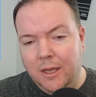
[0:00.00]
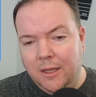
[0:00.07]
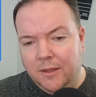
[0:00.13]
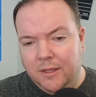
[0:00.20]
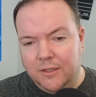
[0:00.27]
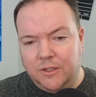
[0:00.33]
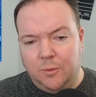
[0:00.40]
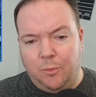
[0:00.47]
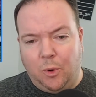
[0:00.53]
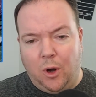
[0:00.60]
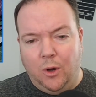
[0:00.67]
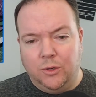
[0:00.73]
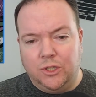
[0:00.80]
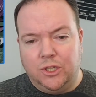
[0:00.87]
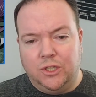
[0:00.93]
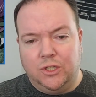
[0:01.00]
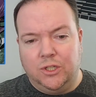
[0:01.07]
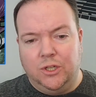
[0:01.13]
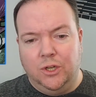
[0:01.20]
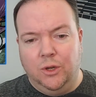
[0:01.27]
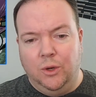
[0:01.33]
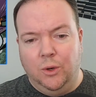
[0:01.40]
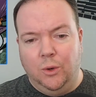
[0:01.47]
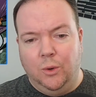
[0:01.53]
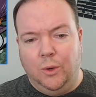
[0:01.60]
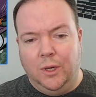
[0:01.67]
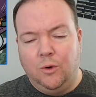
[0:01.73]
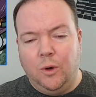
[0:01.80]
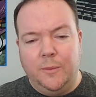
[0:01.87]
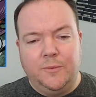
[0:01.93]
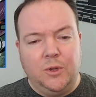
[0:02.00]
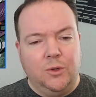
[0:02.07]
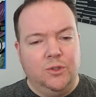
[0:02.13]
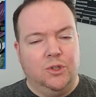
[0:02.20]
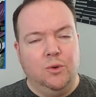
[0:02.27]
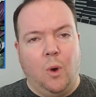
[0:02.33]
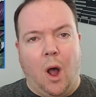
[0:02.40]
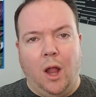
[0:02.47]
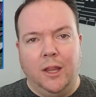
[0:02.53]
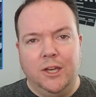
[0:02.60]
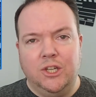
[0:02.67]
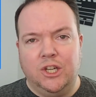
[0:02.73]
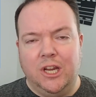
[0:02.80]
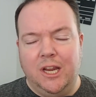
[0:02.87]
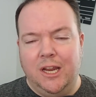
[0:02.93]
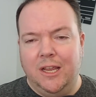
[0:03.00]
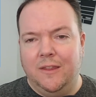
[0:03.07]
This approach to cryptozoology